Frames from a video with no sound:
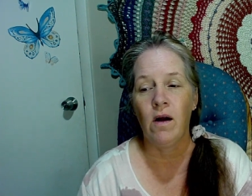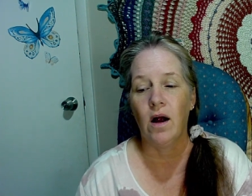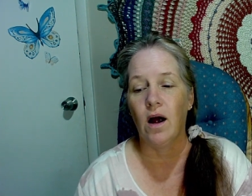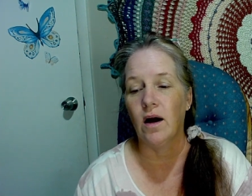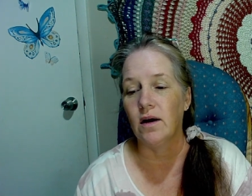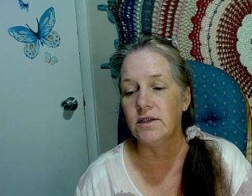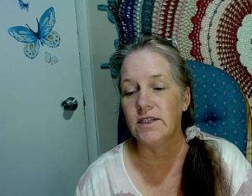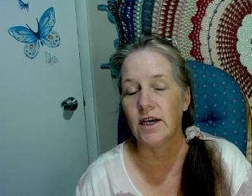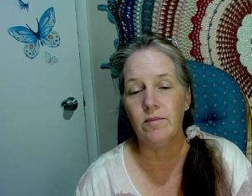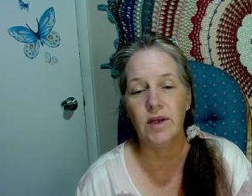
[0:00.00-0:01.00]
uh,
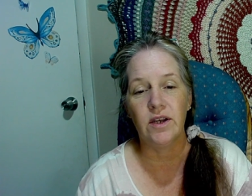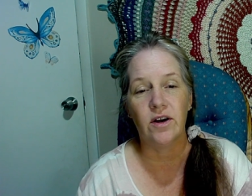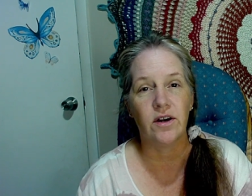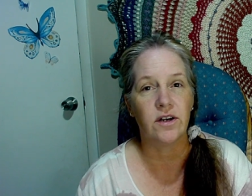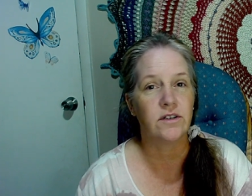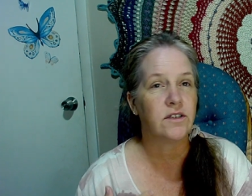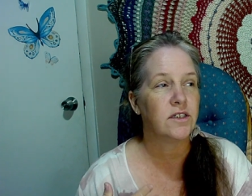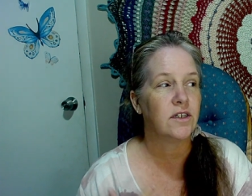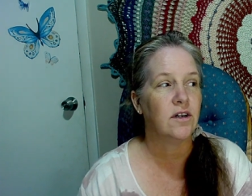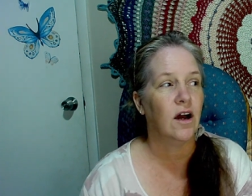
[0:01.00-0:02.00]
diamond
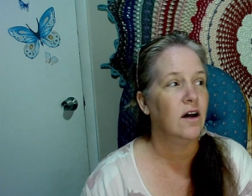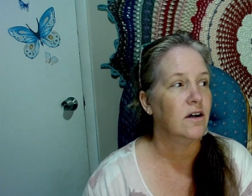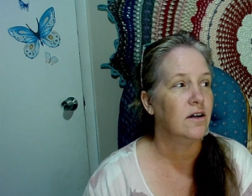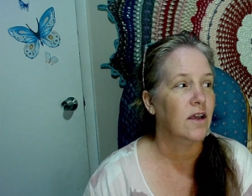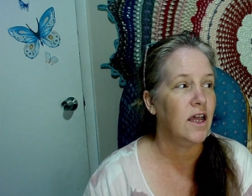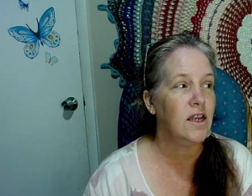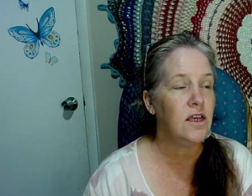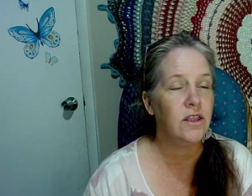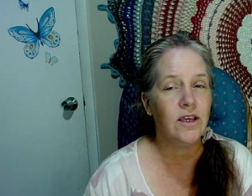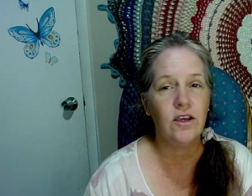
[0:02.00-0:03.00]
art, uh,
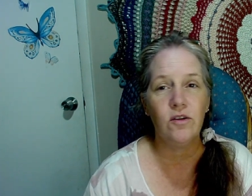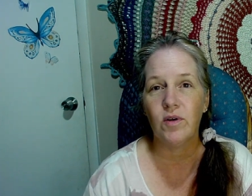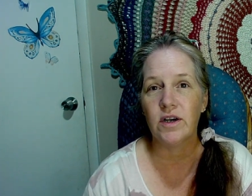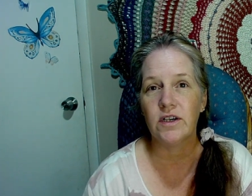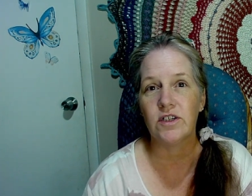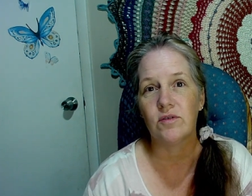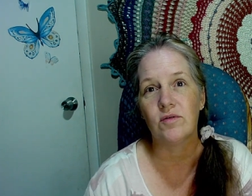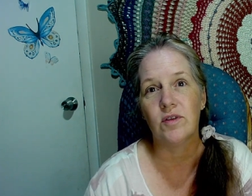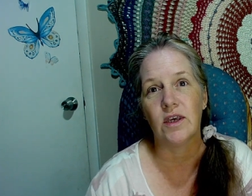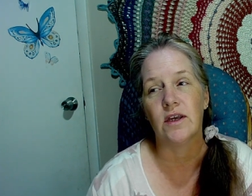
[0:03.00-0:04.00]
anything you want to do
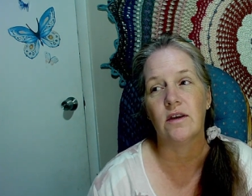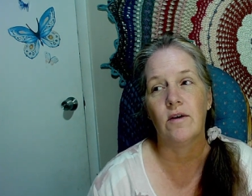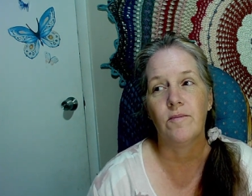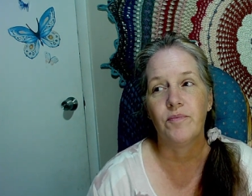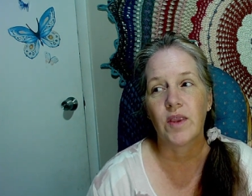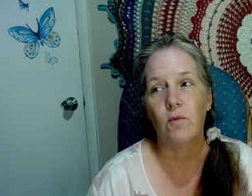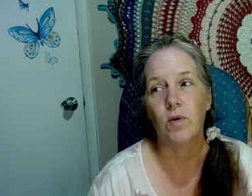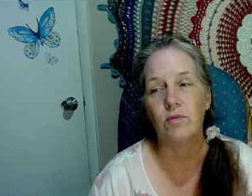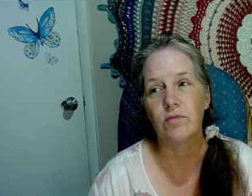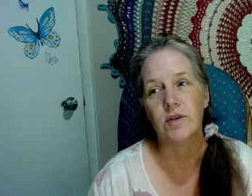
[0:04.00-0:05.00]
that
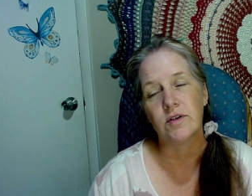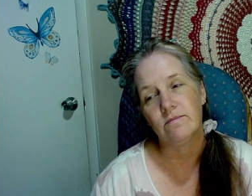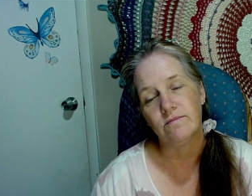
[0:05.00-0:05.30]
won't